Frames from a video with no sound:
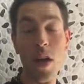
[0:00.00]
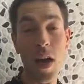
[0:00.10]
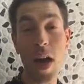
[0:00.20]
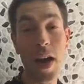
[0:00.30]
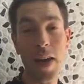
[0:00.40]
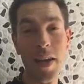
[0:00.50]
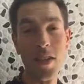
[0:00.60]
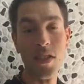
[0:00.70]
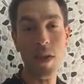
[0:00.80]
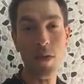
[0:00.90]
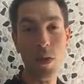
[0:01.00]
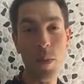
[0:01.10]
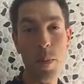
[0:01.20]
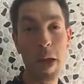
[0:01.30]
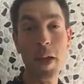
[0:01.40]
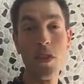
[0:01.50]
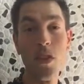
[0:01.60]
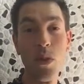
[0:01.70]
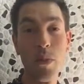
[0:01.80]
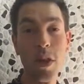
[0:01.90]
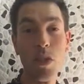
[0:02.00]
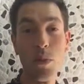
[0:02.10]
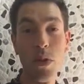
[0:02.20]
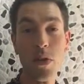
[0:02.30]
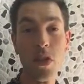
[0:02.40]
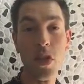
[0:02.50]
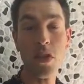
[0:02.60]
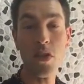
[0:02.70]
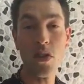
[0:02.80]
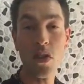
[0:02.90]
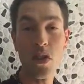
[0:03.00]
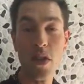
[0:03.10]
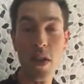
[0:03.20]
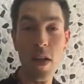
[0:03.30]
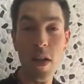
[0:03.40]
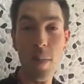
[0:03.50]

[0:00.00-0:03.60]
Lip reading: high. It's never paid so much per signature. It's just